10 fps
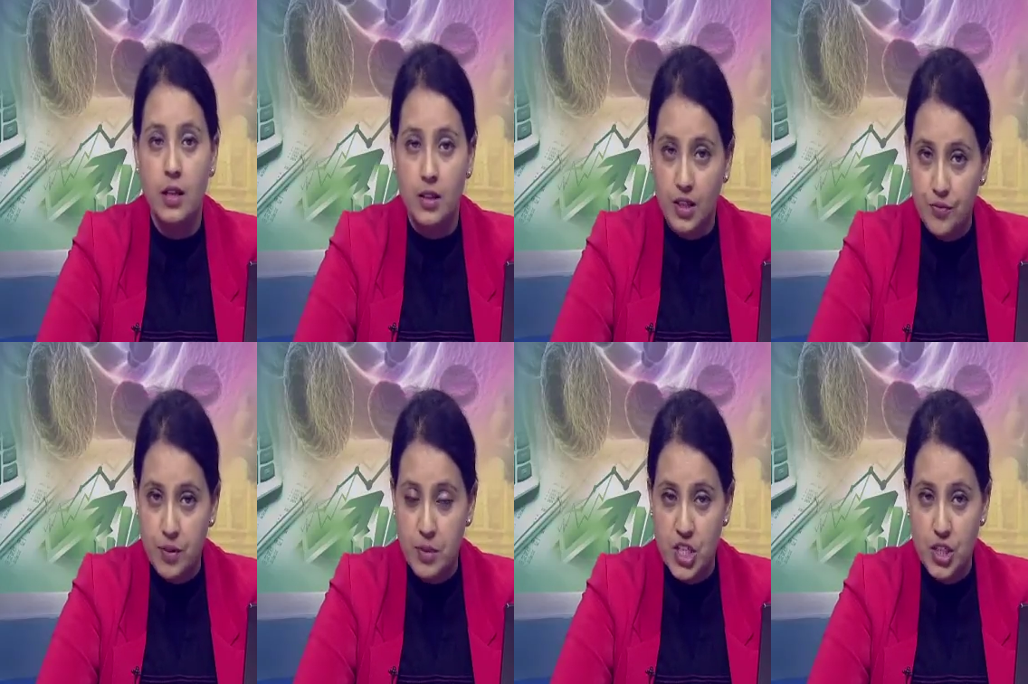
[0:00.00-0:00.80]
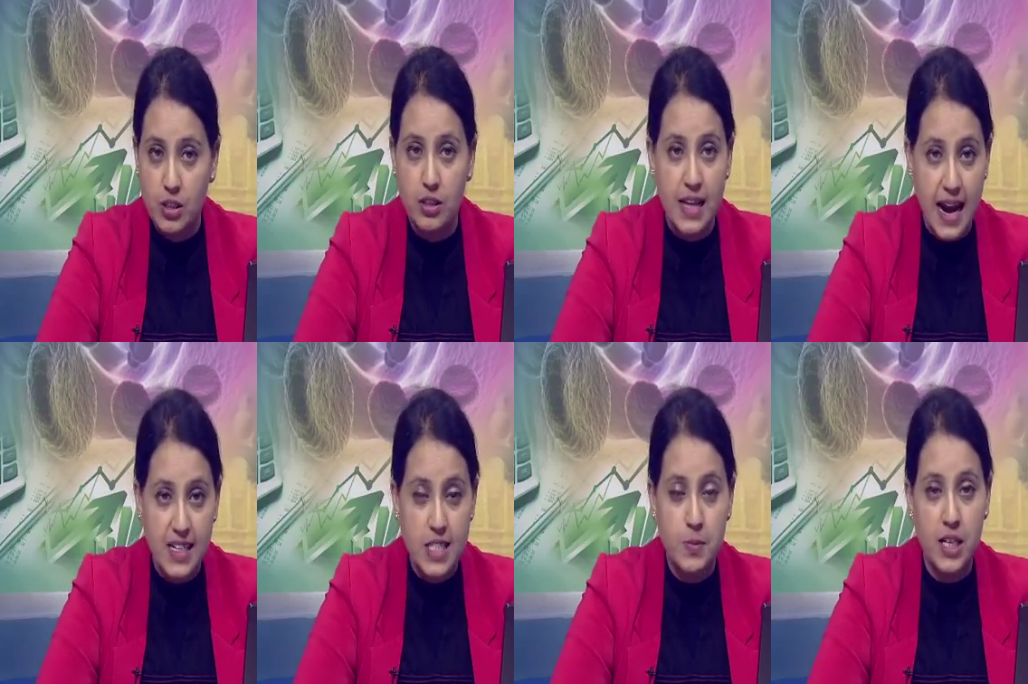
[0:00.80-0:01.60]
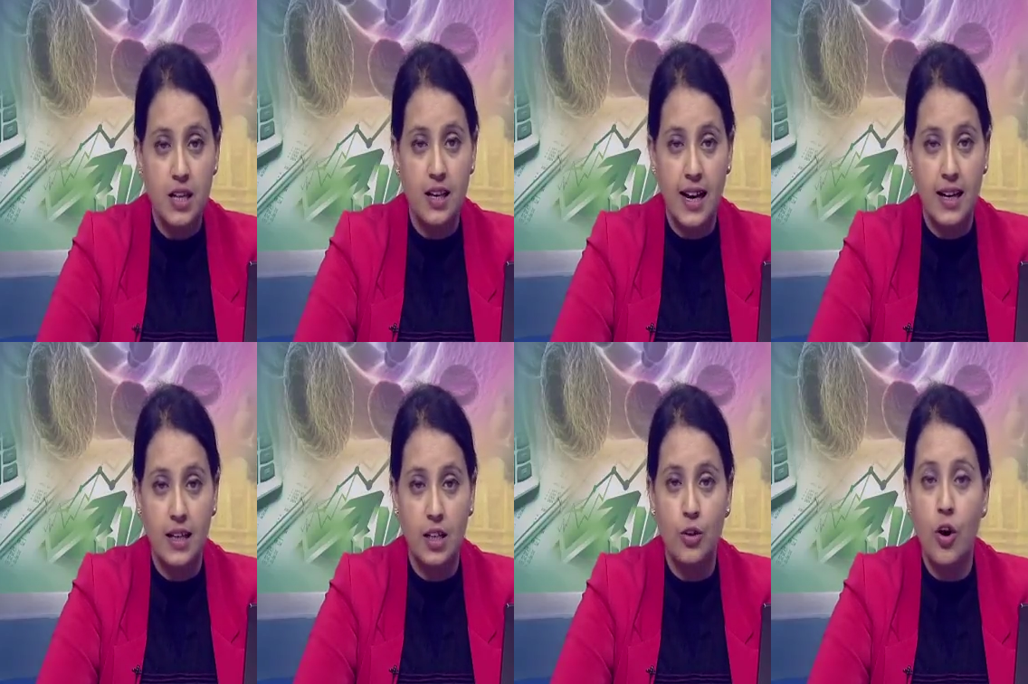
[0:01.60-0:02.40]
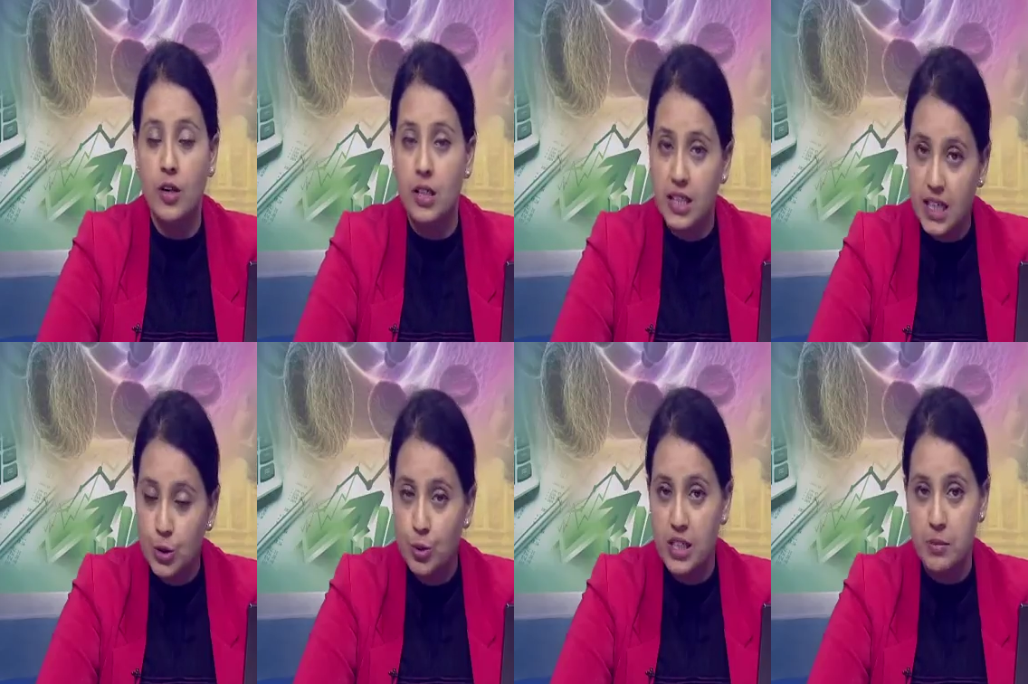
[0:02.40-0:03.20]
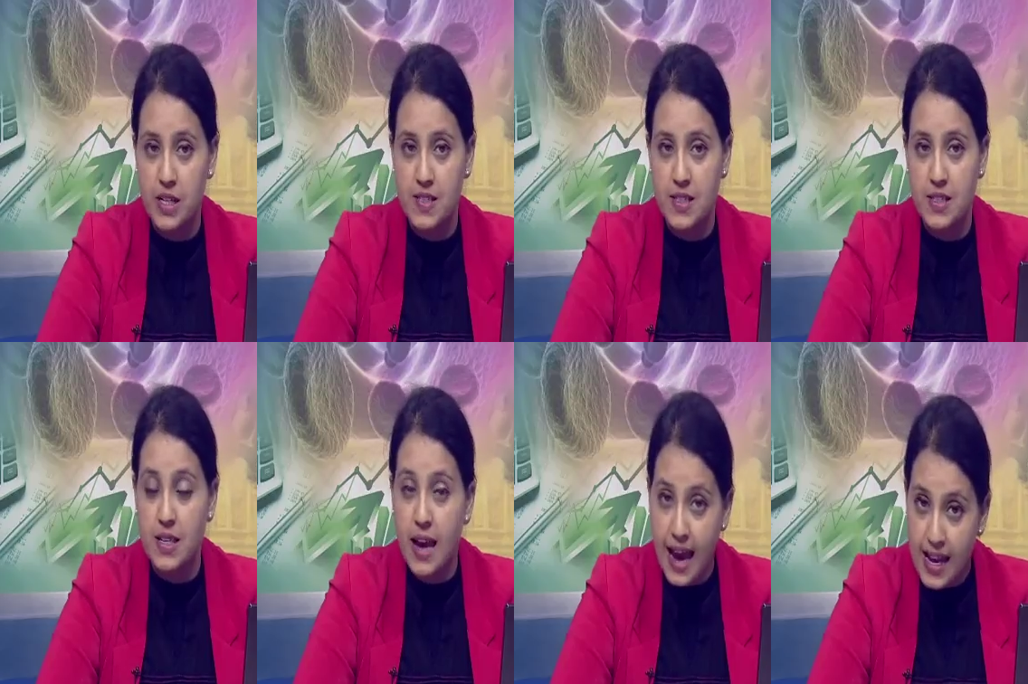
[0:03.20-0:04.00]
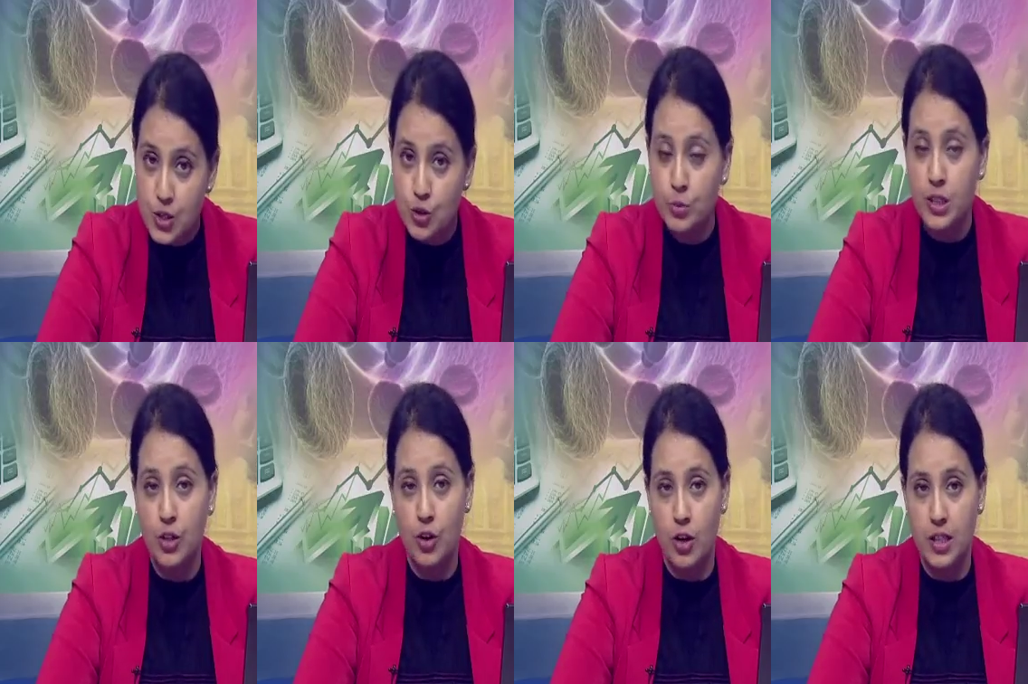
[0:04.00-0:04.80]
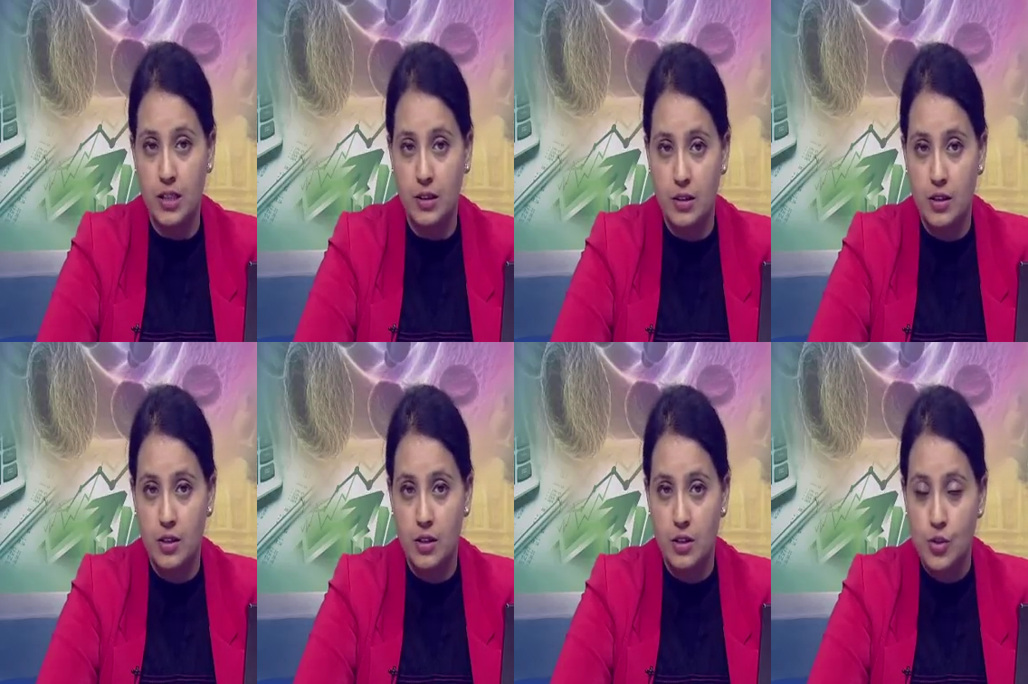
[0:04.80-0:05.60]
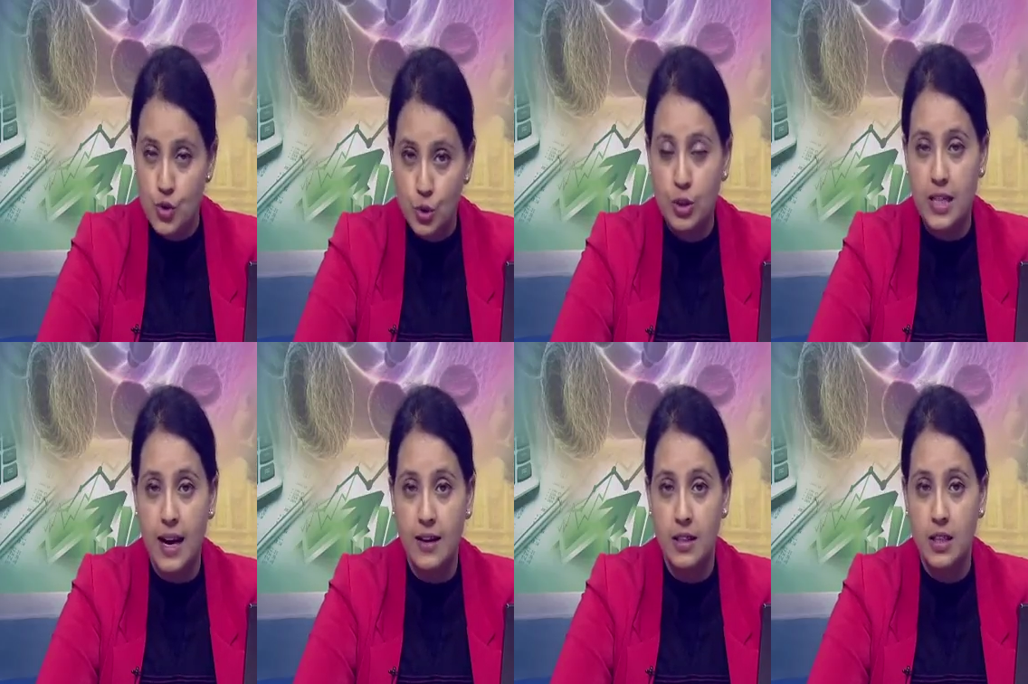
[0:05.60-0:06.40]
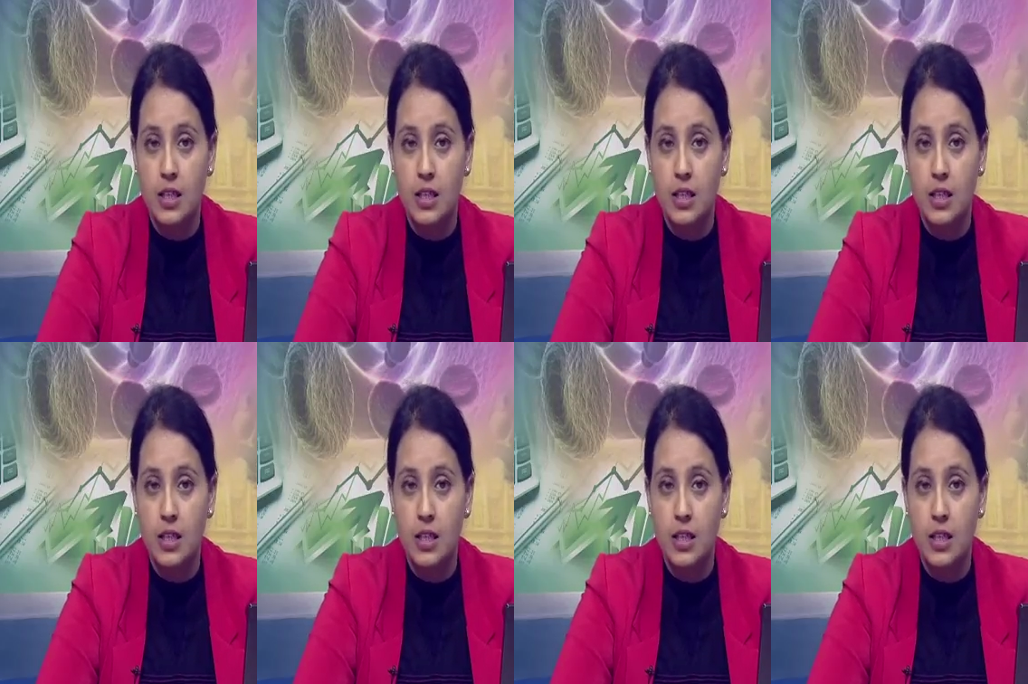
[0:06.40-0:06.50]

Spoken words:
The information that is being collected on a day-to-day basis has to be recorded so that